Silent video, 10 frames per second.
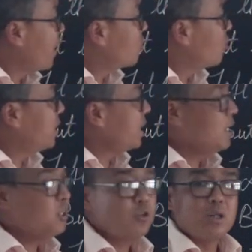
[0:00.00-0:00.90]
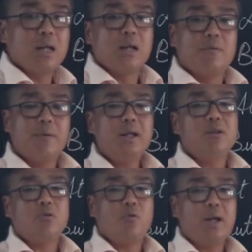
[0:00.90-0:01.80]
so it is
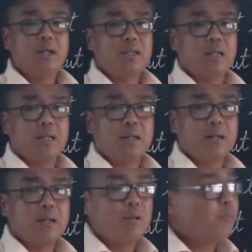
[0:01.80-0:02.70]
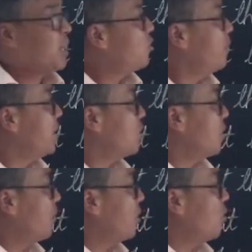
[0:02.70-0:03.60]
filled with
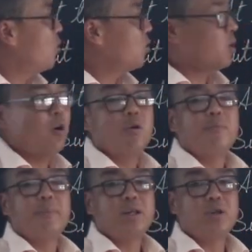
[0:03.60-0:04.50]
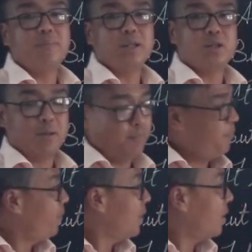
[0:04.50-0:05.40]
pessimism, a note of pessimism.
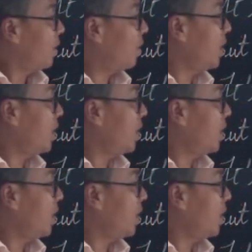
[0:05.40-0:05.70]
All